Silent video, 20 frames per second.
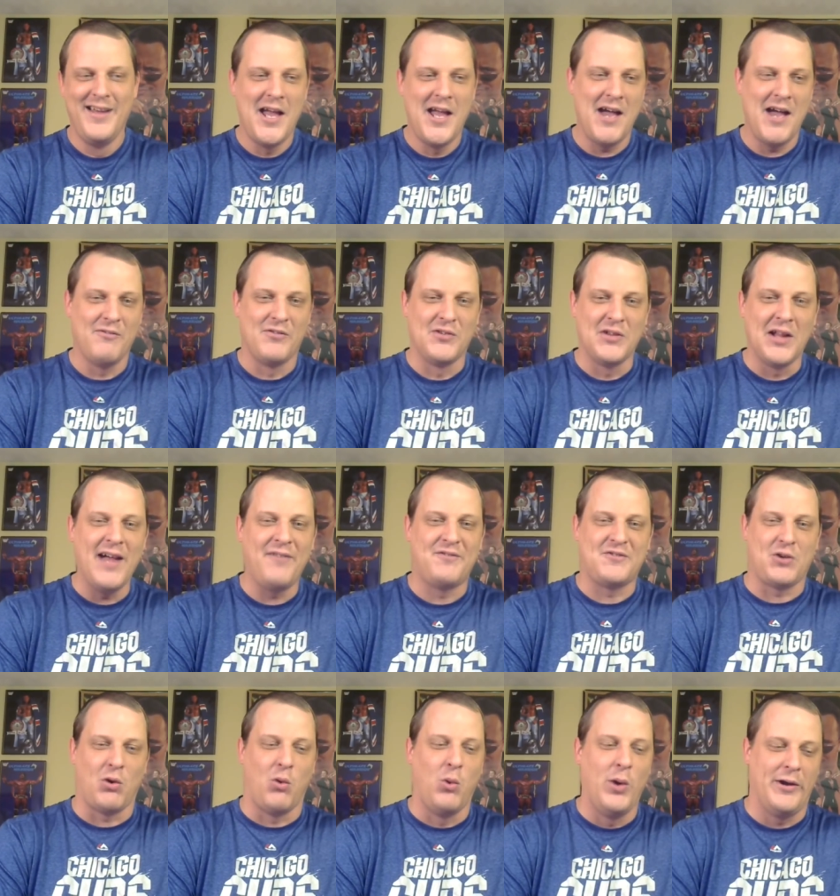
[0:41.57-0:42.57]
have left
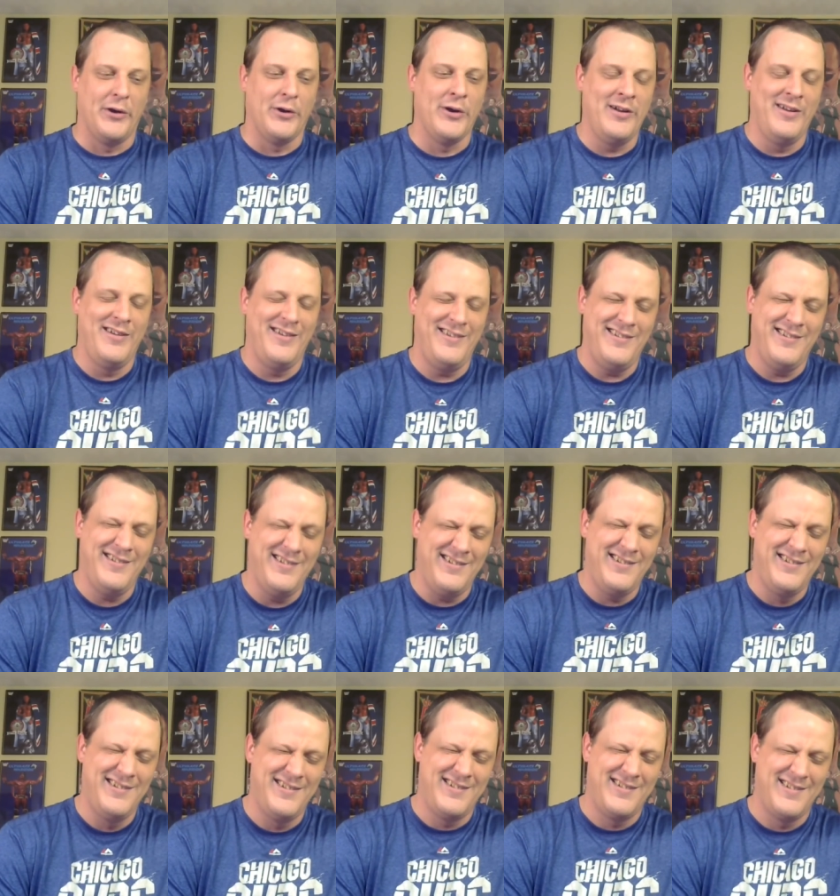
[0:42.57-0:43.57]
Twitter
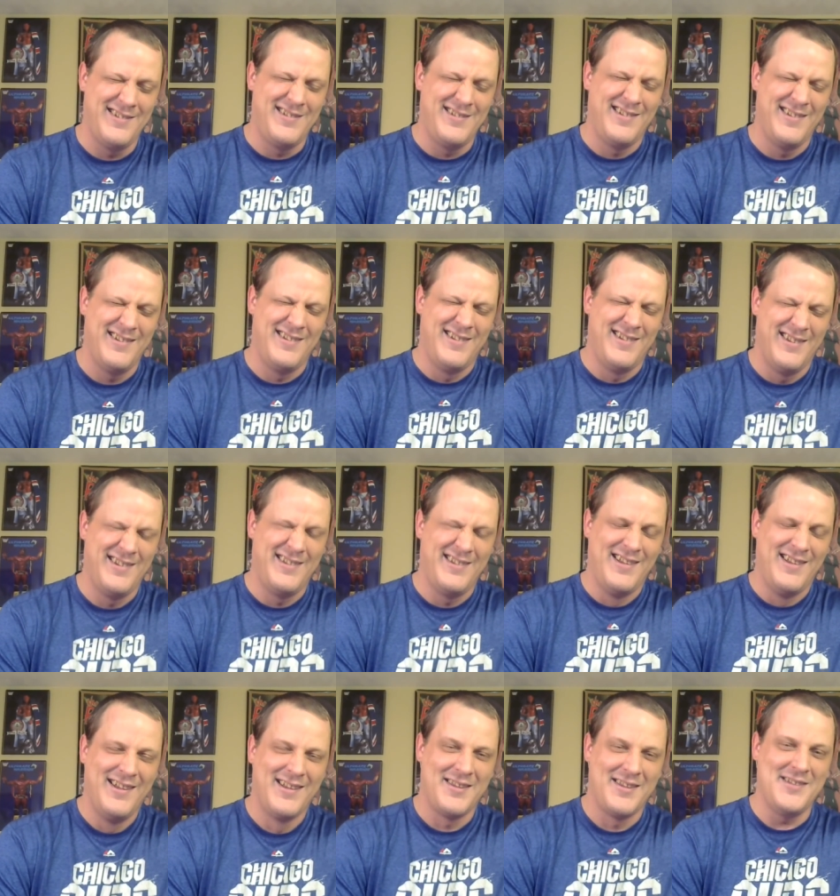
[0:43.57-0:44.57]

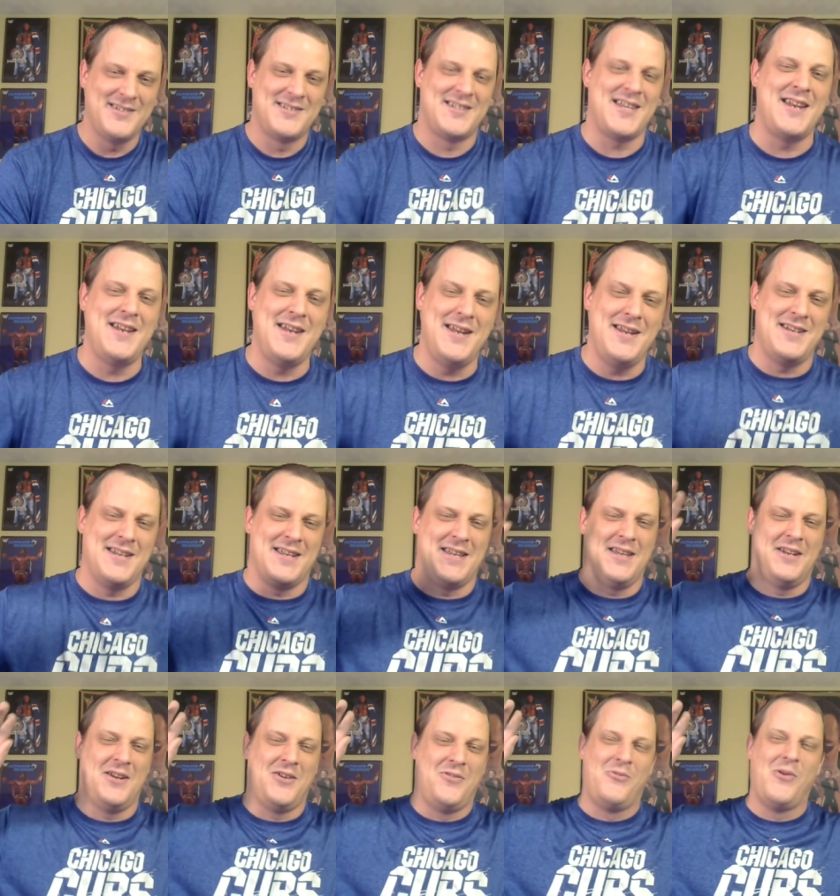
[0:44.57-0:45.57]
because they need to
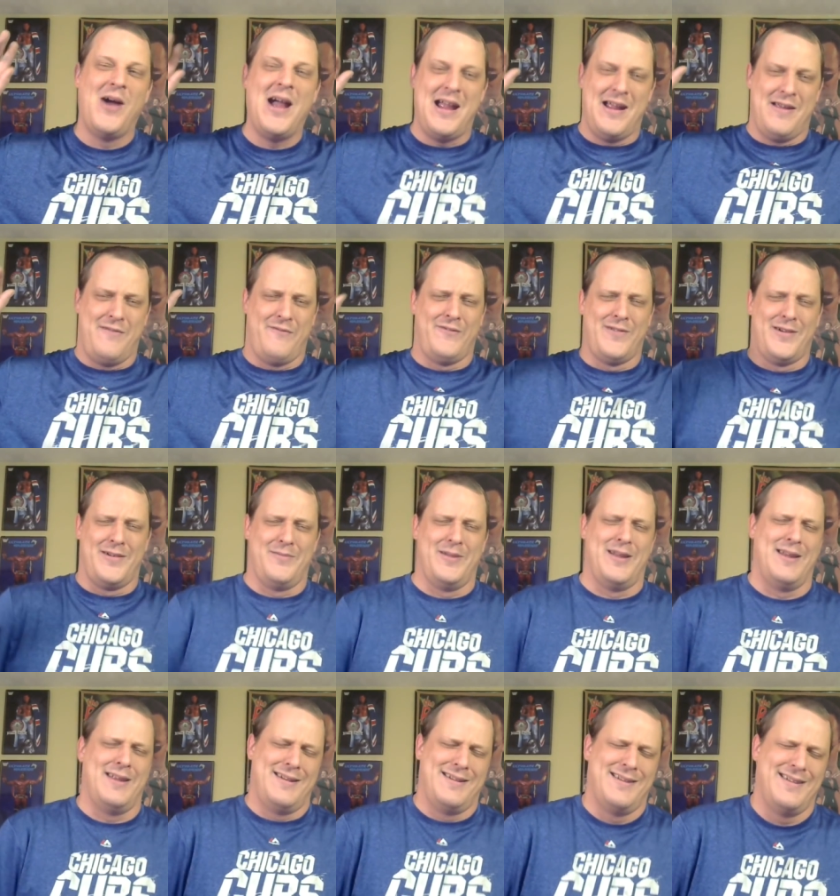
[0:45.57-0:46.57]
get away from
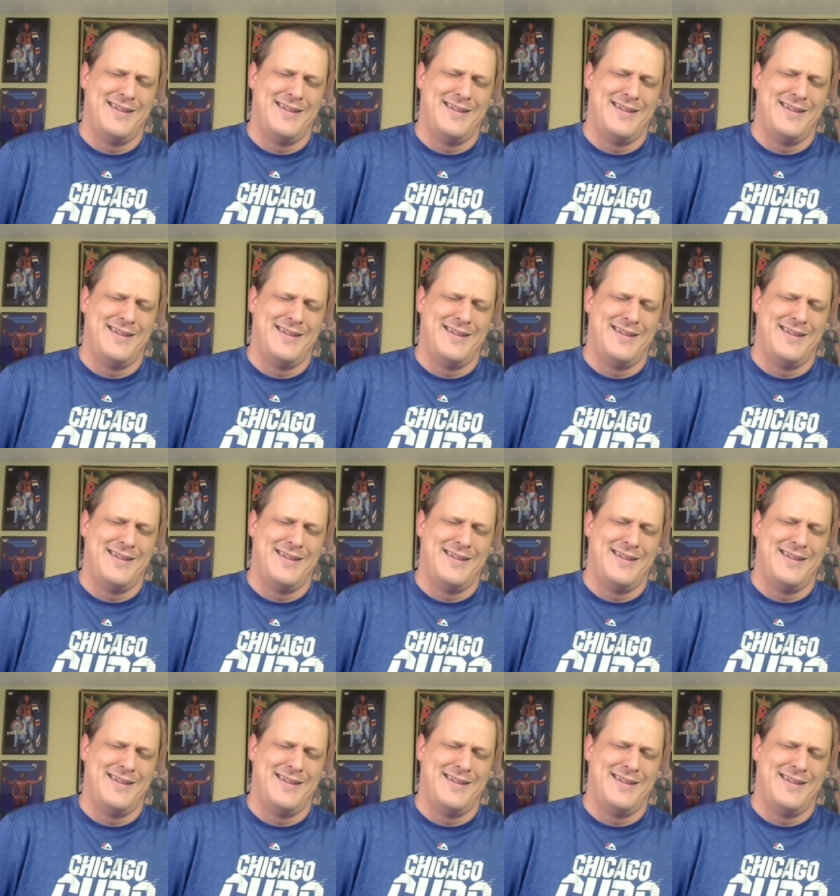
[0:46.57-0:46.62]
it.